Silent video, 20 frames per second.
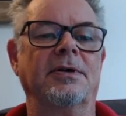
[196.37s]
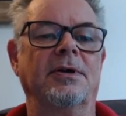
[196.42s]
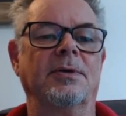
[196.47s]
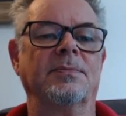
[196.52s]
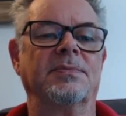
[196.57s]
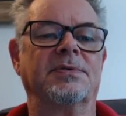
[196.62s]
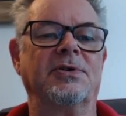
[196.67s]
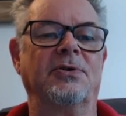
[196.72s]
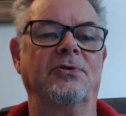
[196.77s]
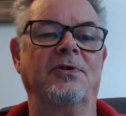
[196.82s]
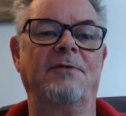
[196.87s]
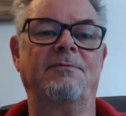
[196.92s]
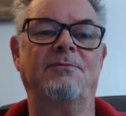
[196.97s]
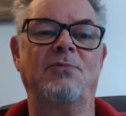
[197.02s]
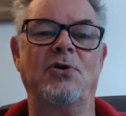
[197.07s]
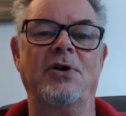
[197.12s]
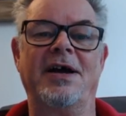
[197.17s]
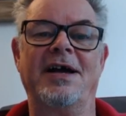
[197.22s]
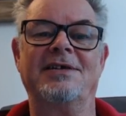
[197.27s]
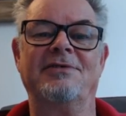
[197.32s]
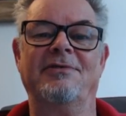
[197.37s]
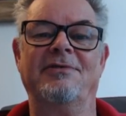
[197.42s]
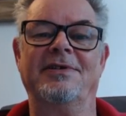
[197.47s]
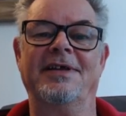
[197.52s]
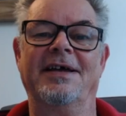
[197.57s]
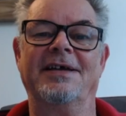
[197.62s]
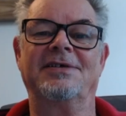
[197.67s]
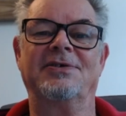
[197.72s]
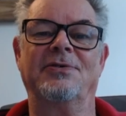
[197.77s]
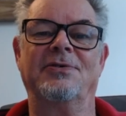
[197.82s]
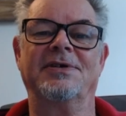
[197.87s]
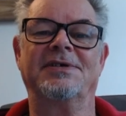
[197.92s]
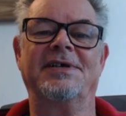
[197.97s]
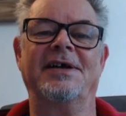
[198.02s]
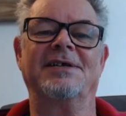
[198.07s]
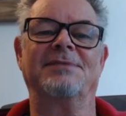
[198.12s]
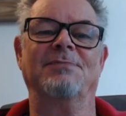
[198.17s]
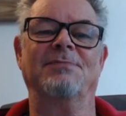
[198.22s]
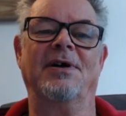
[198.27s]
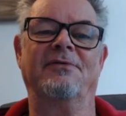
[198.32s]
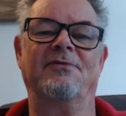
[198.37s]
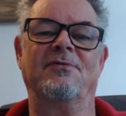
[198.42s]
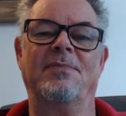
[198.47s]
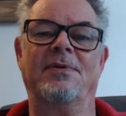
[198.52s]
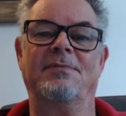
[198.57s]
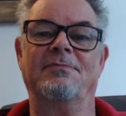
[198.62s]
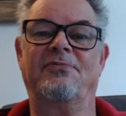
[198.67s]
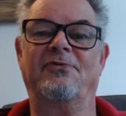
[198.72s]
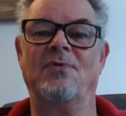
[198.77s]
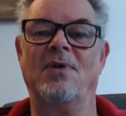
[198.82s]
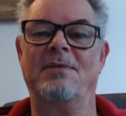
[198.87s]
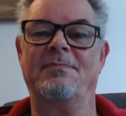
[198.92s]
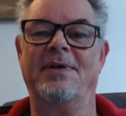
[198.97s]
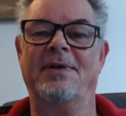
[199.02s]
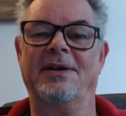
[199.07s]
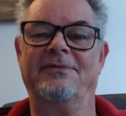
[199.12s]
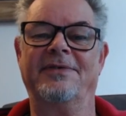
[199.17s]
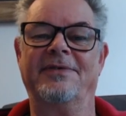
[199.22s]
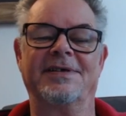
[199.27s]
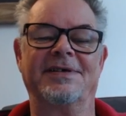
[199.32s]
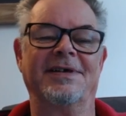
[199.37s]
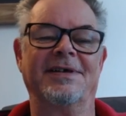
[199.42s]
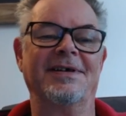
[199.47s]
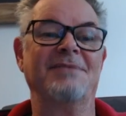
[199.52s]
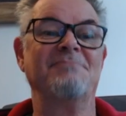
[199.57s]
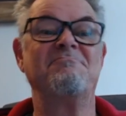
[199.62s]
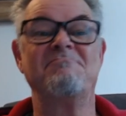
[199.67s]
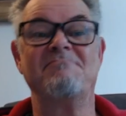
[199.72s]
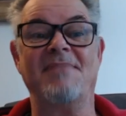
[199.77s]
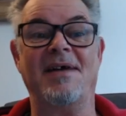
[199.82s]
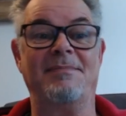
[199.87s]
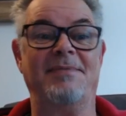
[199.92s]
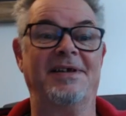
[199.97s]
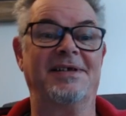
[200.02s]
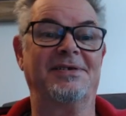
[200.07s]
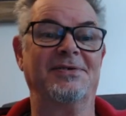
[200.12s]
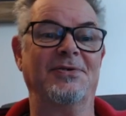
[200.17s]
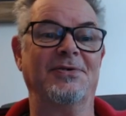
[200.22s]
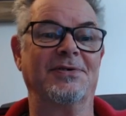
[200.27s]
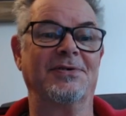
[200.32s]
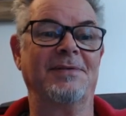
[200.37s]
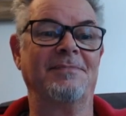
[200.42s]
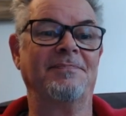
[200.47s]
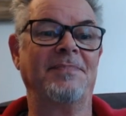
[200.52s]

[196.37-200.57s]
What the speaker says: soon. I'll put a header in there, so I say it's for my benefit. Maybe it's not.